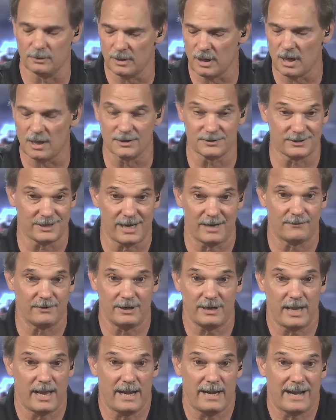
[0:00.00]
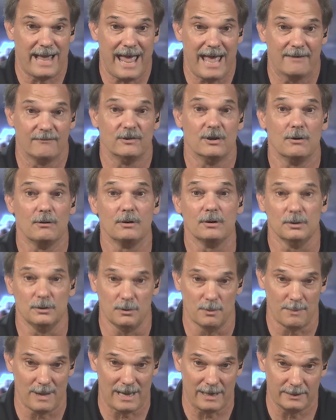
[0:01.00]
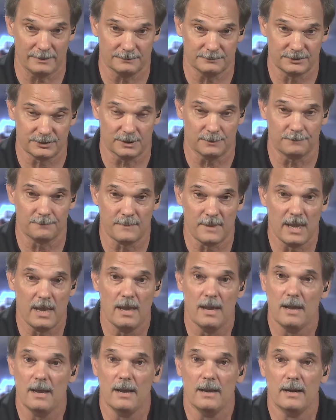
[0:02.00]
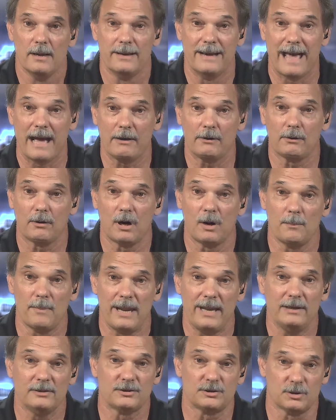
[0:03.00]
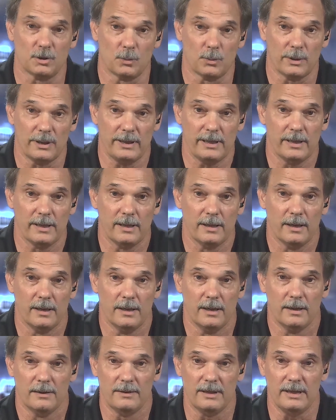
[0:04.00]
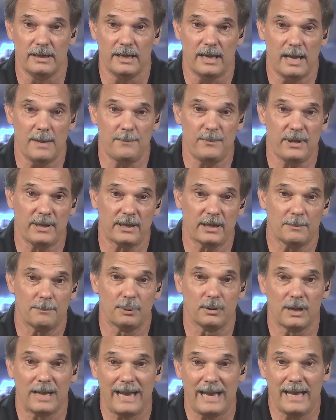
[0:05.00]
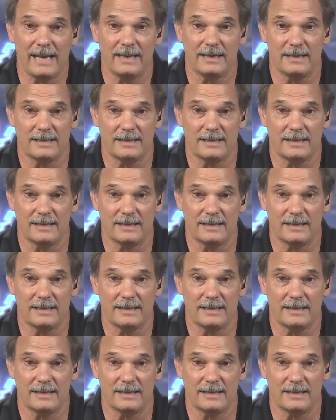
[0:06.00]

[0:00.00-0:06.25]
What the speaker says: laws every day and have no clue about it. So now to our main story. The epic planned